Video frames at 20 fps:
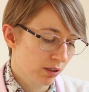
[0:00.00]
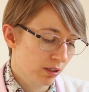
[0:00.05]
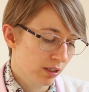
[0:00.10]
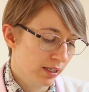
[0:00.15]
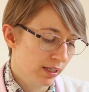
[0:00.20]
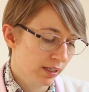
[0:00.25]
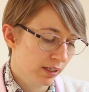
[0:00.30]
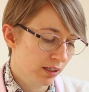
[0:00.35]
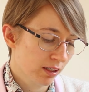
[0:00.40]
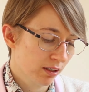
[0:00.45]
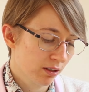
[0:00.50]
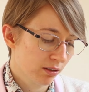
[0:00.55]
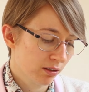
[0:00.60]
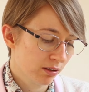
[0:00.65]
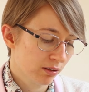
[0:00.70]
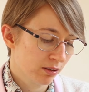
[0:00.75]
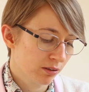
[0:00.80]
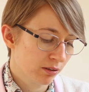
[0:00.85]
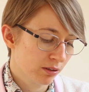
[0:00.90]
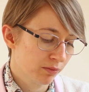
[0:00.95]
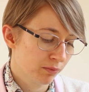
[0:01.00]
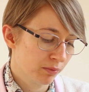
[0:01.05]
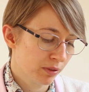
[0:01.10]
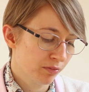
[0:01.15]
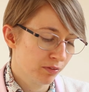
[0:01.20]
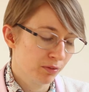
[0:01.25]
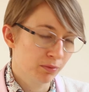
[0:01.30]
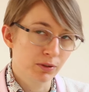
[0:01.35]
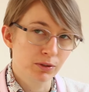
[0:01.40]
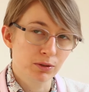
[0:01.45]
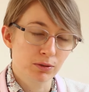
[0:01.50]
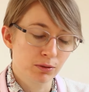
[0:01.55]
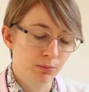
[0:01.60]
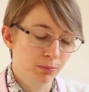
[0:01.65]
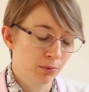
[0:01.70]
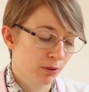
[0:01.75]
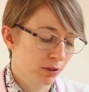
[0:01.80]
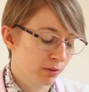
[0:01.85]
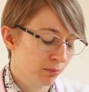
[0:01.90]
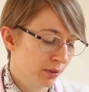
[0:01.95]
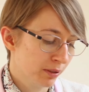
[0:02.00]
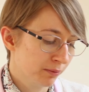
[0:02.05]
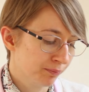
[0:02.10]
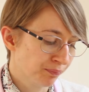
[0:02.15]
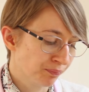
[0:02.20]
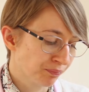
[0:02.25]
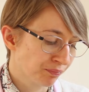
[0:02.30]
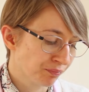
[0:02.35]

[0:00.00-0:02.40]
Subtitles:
link if you want to support me.